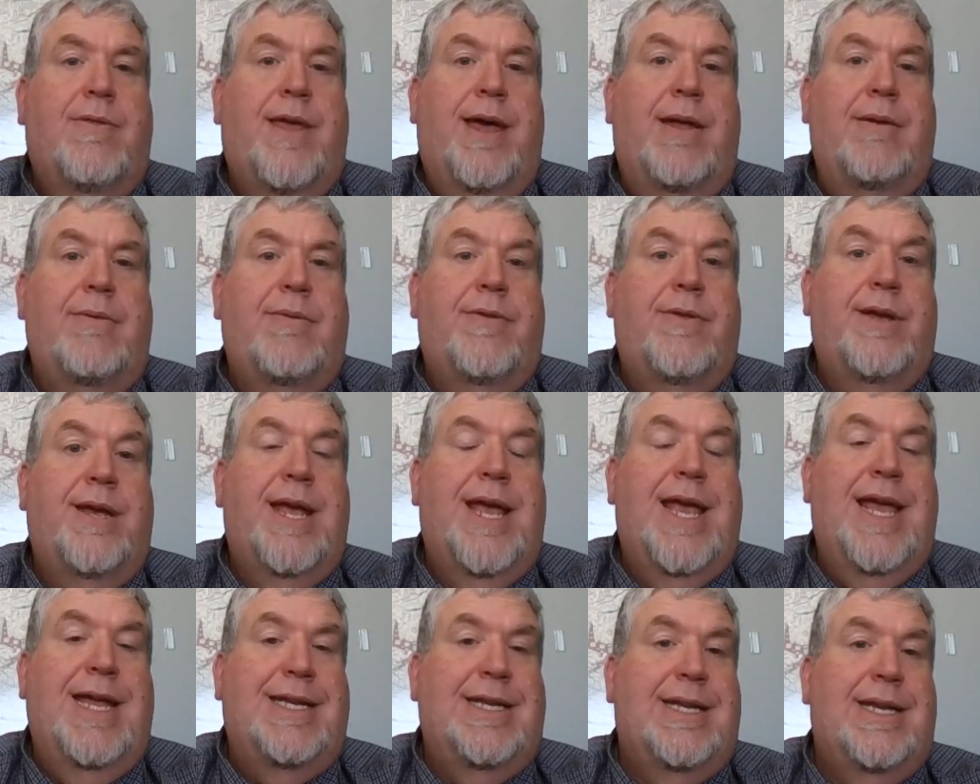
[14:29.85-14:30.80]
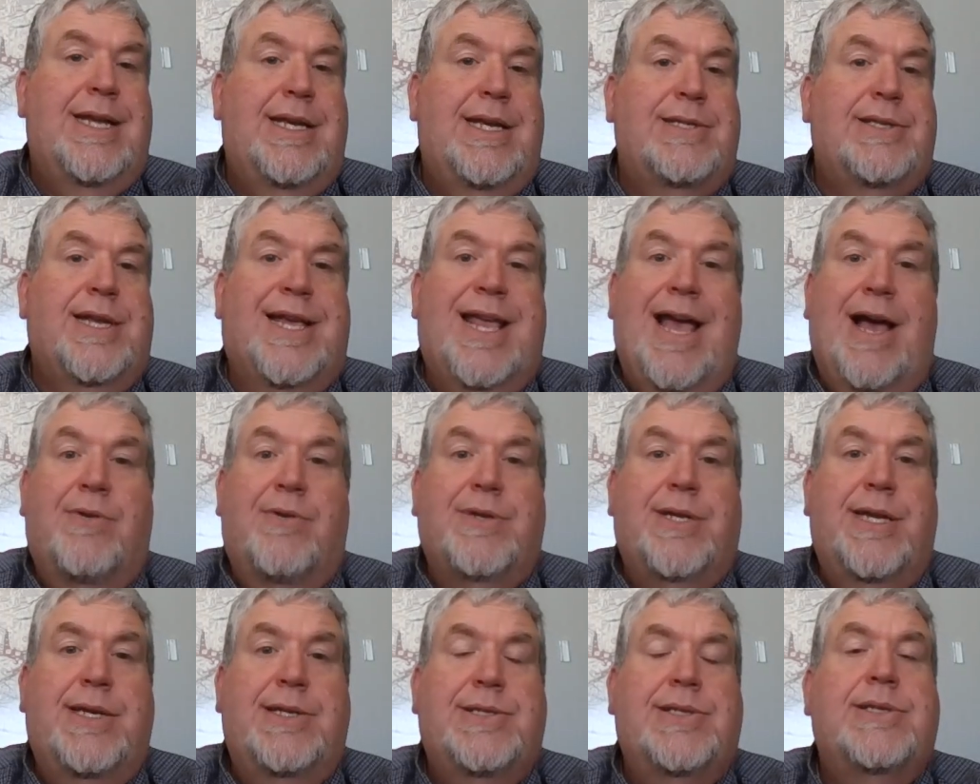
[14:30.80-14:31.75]
that the entities, the
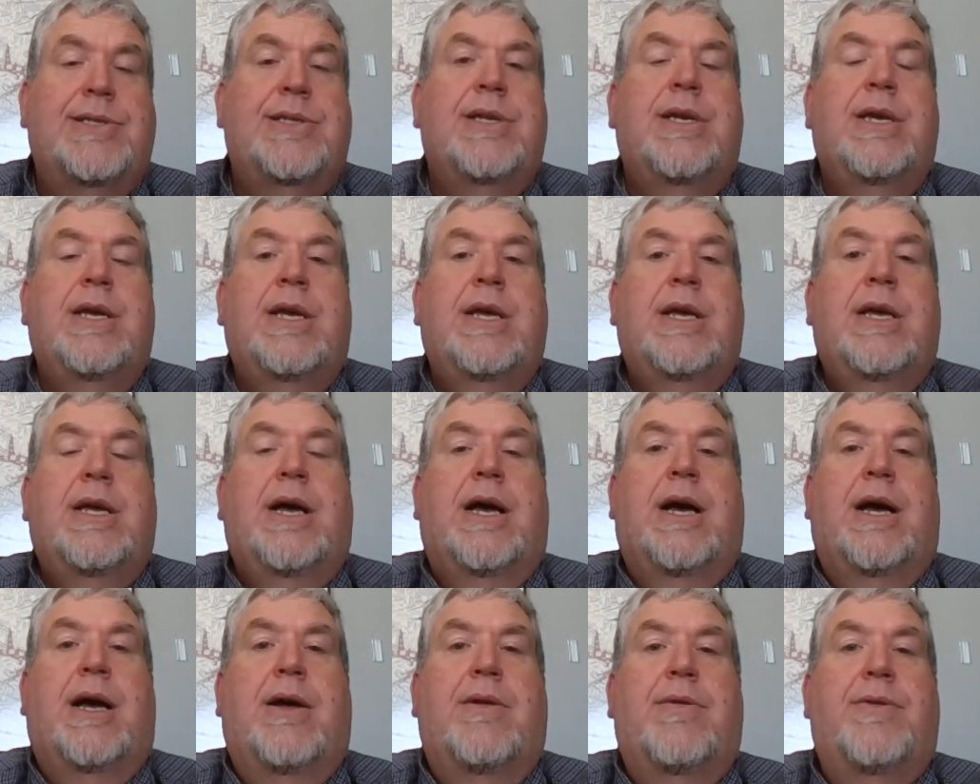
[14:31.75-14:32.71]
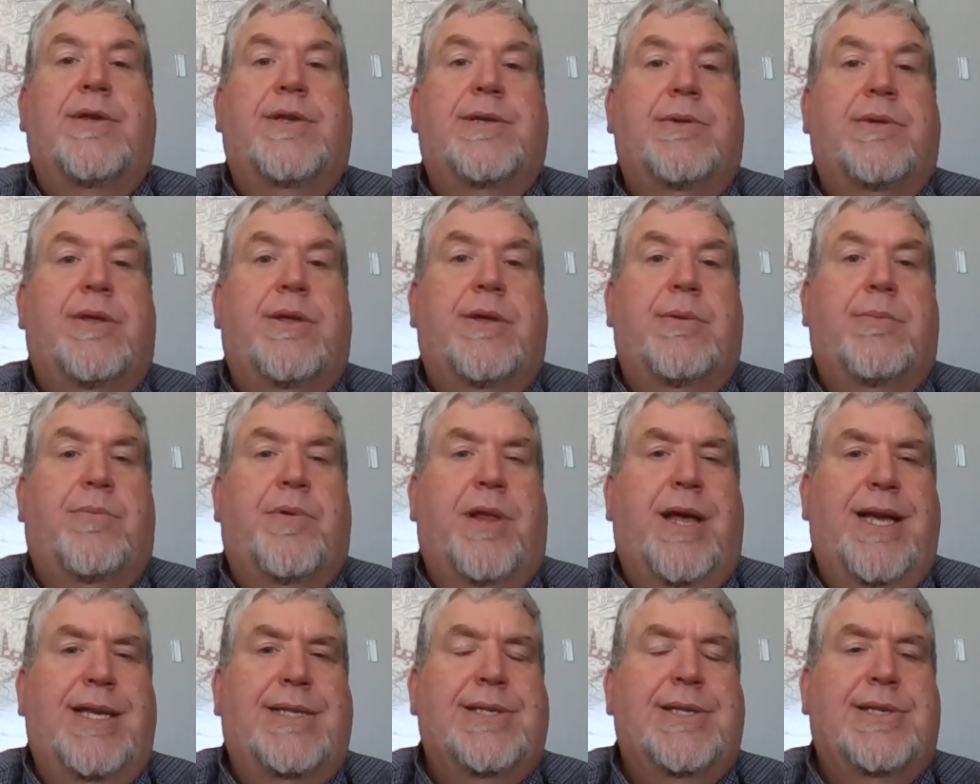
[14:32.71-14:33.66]
counties, the
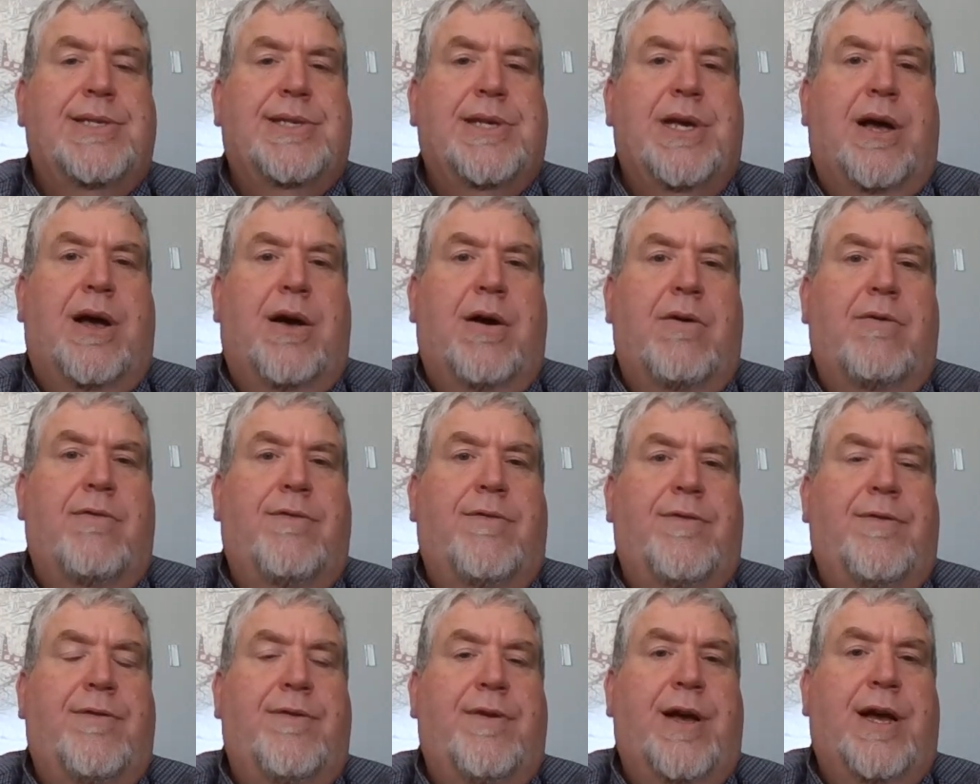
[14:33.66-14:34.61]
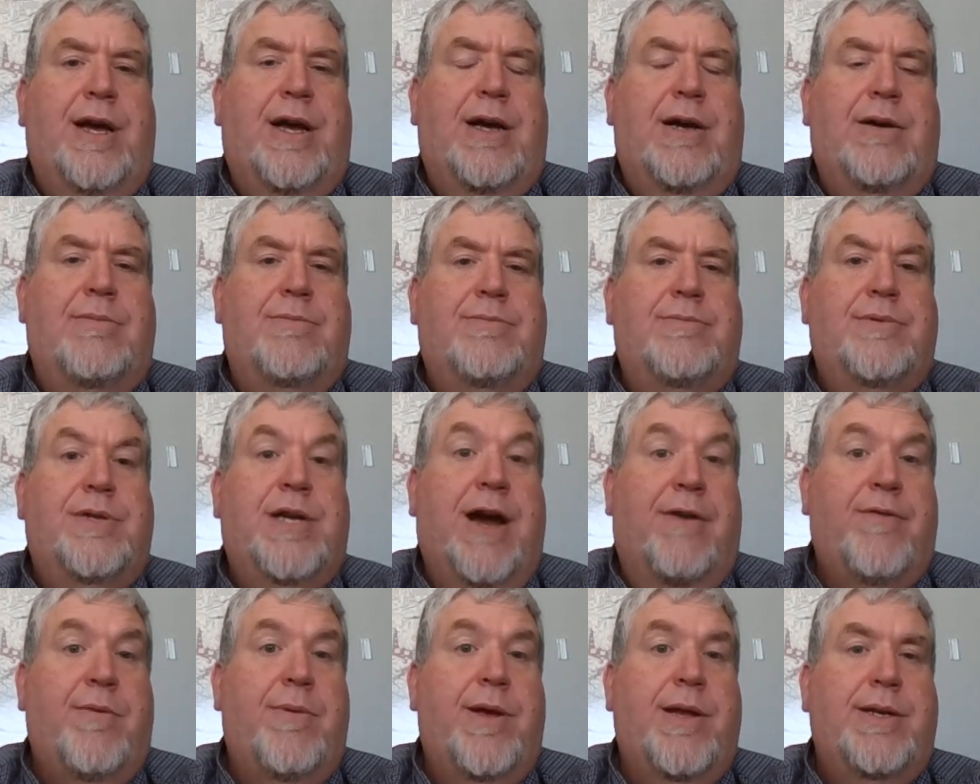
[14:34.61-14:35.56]
places of
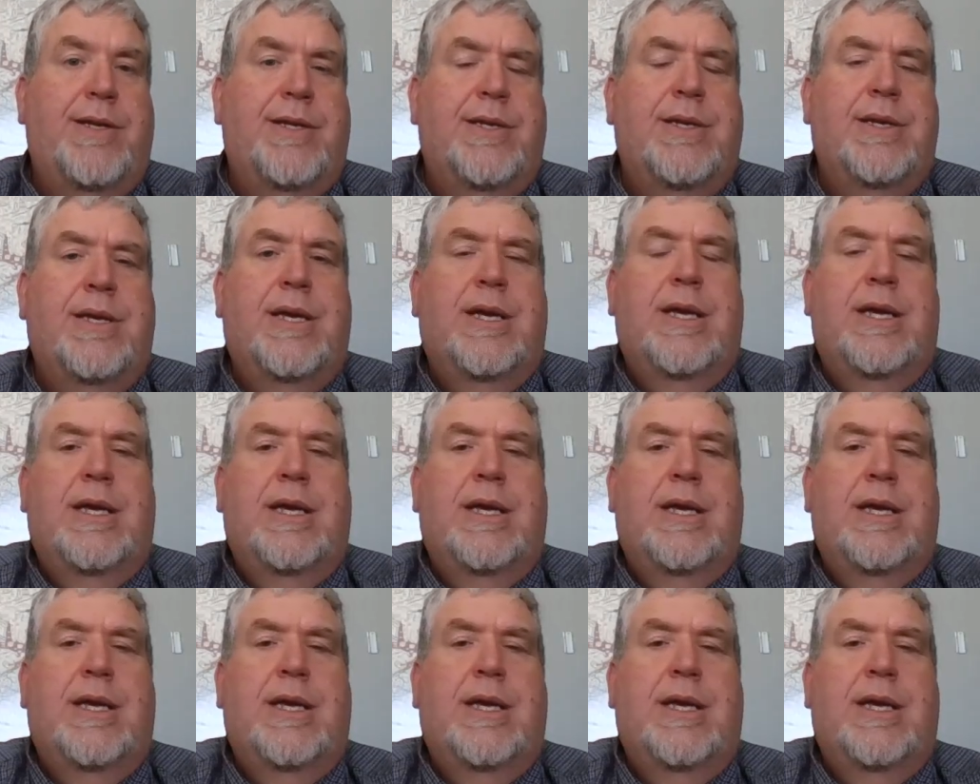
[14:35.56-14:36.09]
government,